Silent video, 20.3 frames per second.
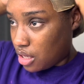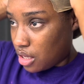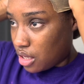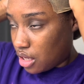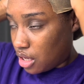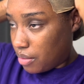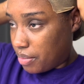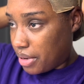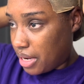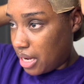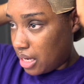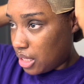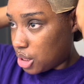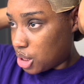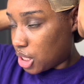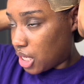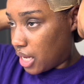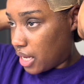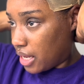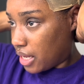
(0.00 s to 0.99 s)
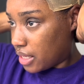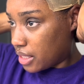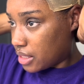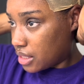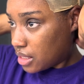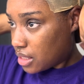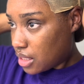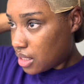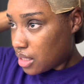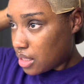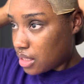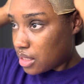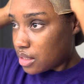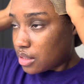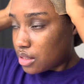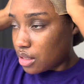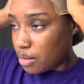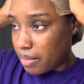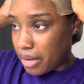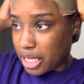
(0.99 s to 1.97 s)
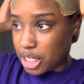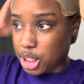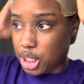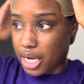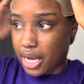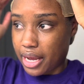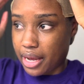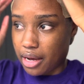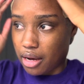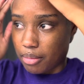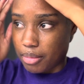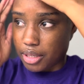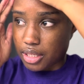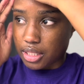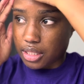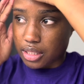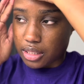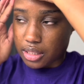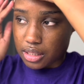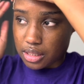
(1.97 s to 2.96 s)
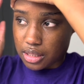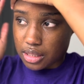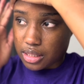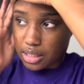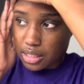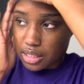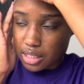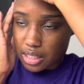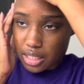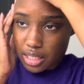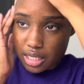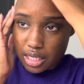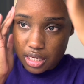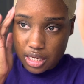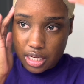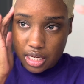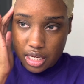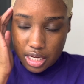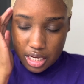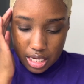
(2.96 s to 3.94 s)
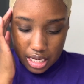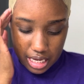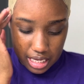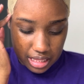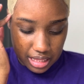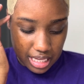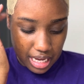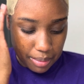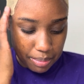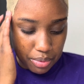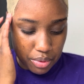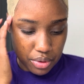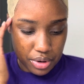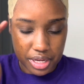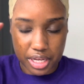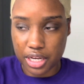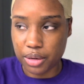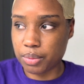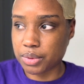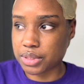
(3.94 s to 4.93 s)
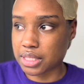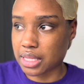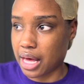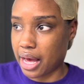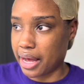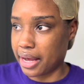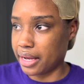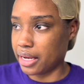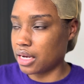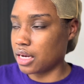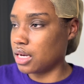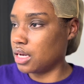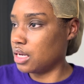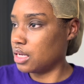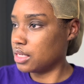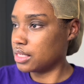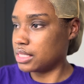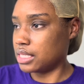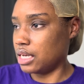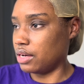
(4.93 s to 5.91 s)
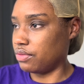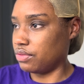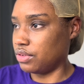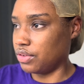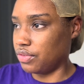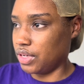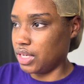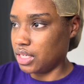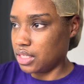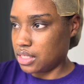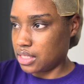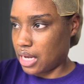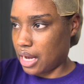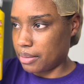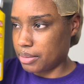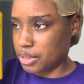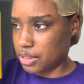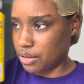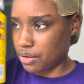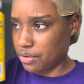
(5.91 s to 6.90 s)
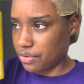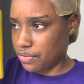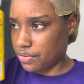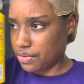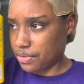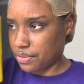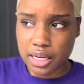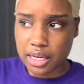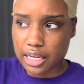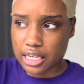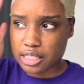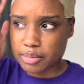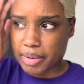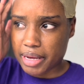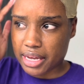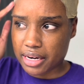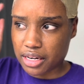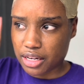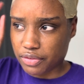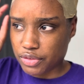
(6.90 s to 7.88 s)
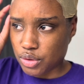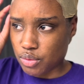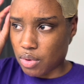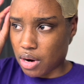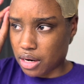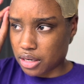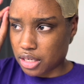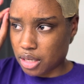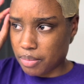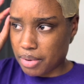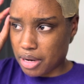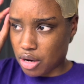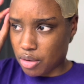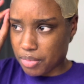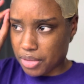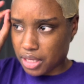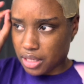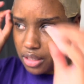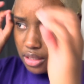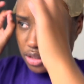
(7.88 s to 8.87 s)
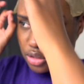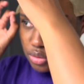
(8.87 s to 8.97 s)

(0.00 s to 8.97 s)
apologize to my child, because at that point, it was like self-defense type stuff. It's bad enough you walked up on me, you